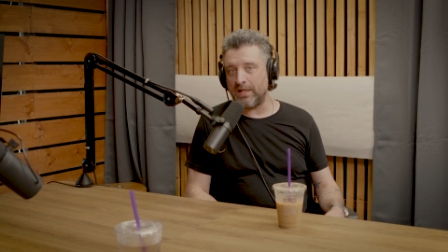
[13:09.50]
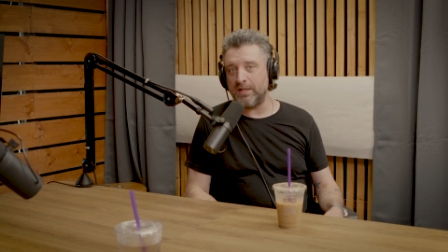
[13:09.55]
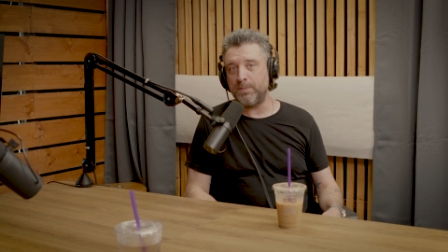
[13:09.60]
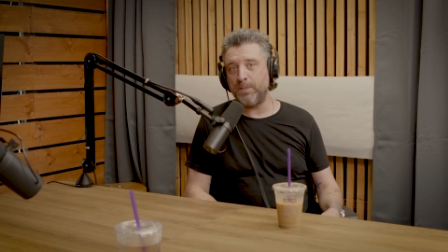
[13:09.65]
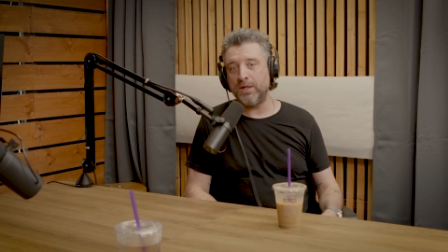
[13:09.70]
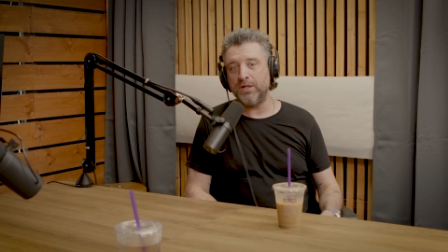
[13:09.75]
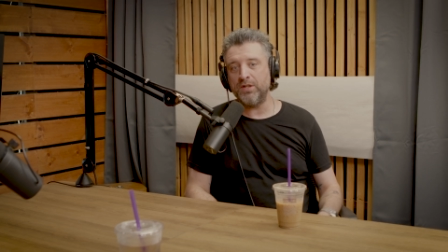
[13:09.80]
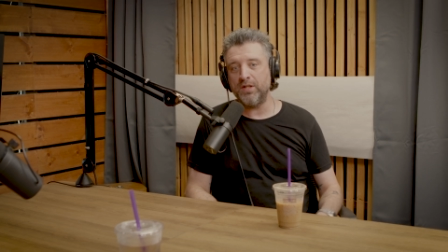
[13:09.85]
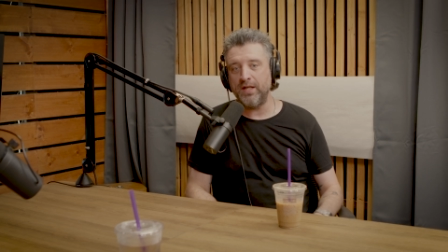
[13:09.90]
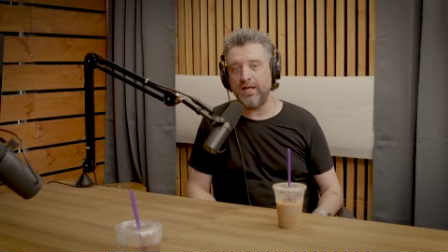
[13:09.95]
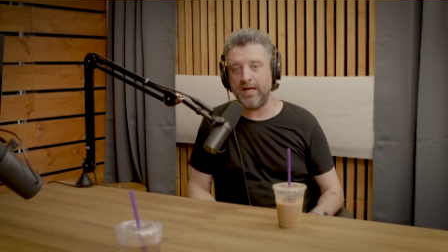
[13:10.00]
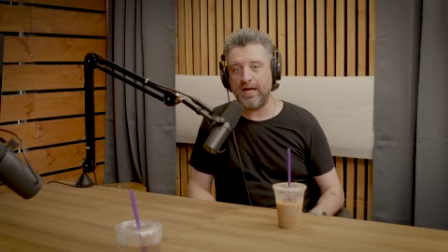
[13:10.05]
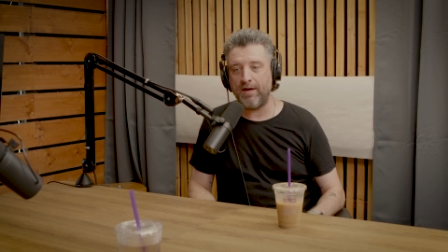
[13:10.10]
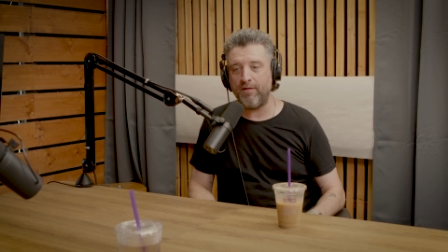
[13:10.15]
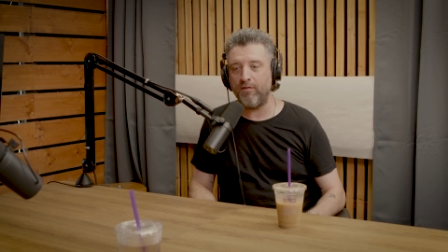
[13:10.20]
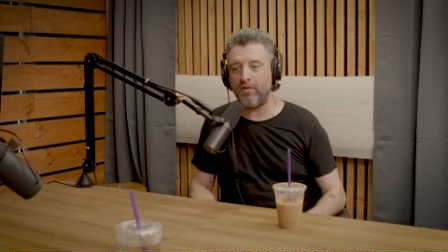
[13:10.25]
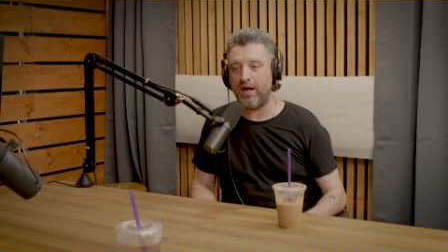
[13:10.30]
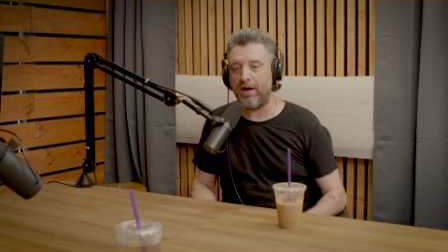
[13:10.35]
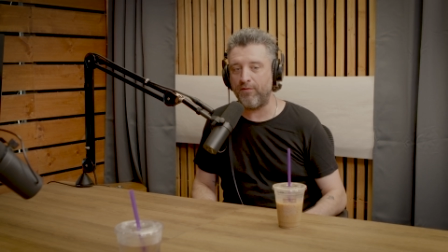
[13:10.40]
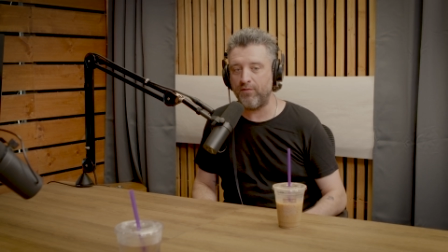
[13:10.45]
Especially
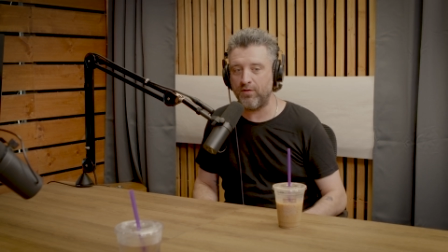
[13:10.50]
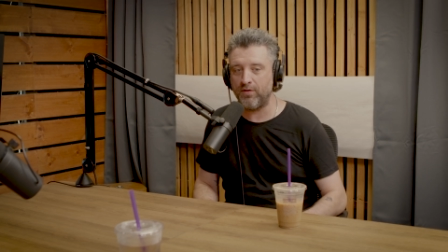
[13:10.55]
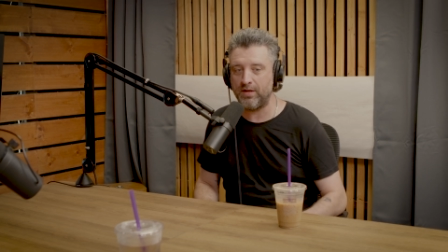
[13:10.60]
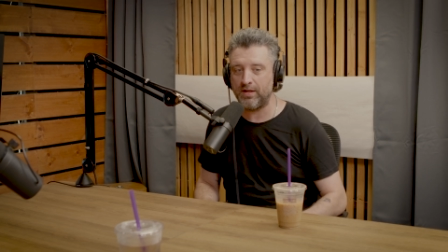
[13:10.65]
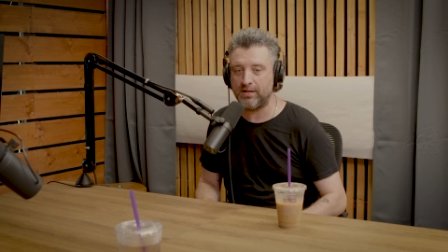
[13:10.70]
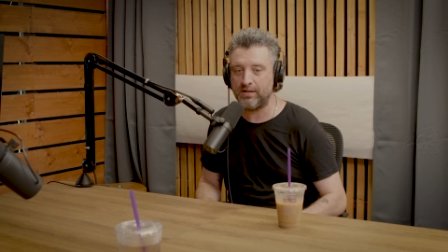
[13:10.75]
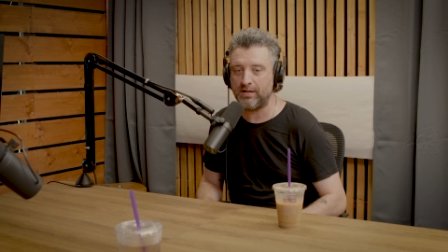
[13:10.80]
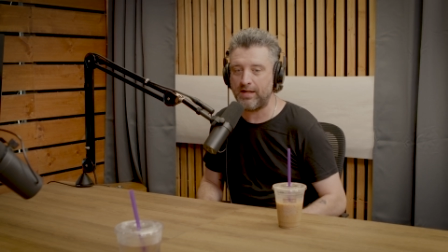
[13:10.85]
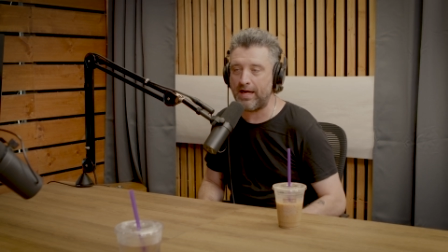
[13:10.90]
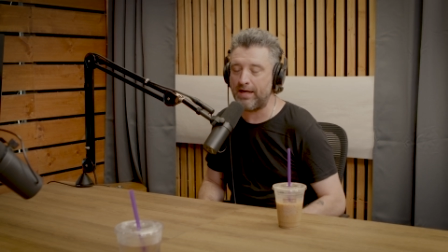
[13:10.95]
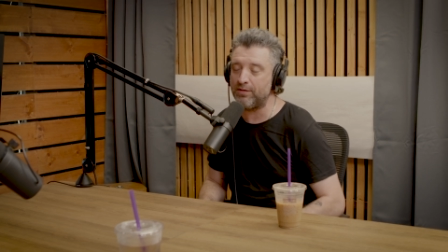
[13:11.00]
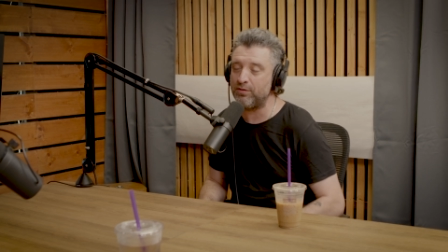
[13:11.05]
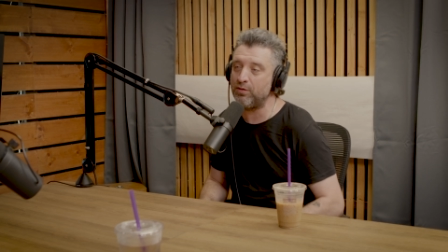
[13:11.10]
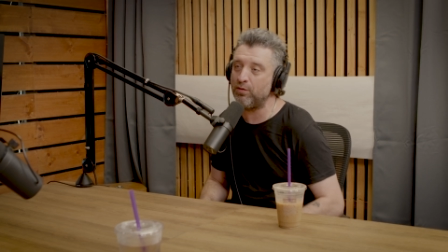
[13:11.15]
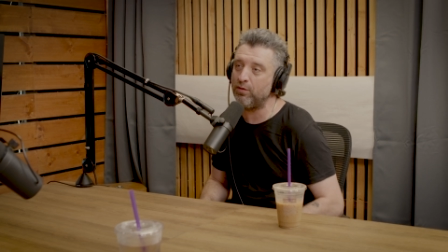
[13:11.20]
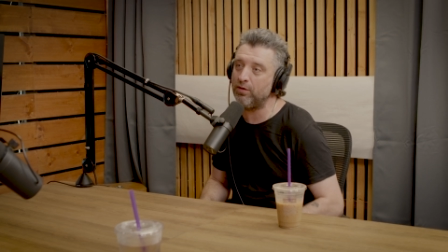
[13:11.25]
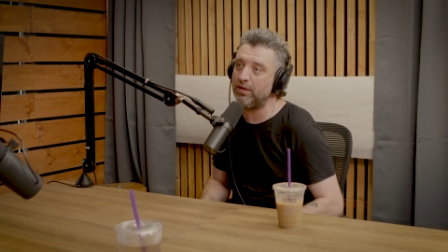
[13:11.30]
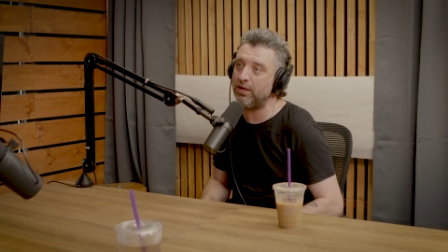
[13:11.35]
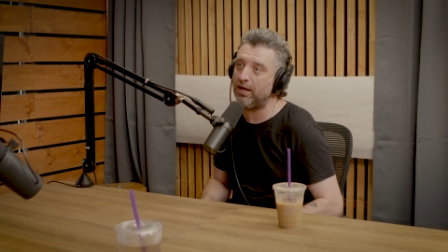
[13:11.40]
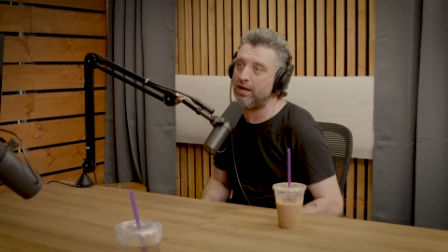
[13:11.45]
after this last
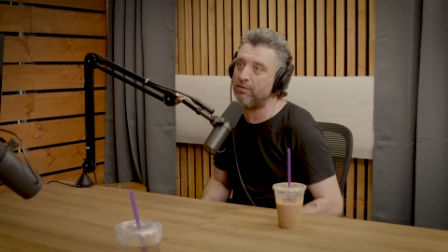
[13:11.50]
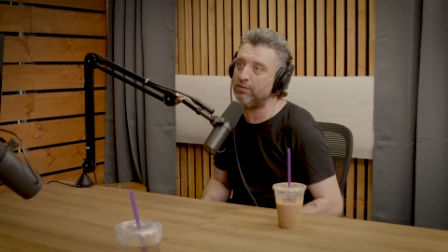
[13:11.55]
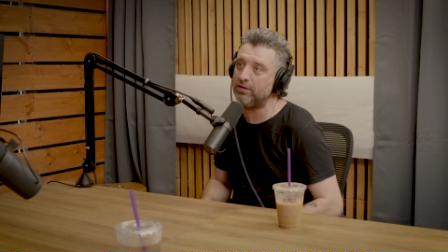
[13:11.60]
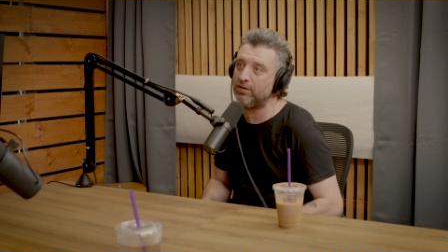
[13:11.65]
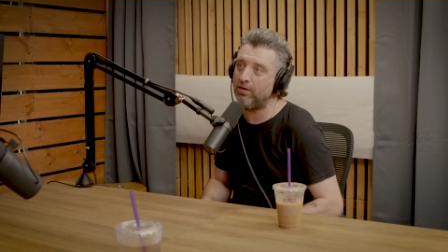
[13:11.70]
tour that I was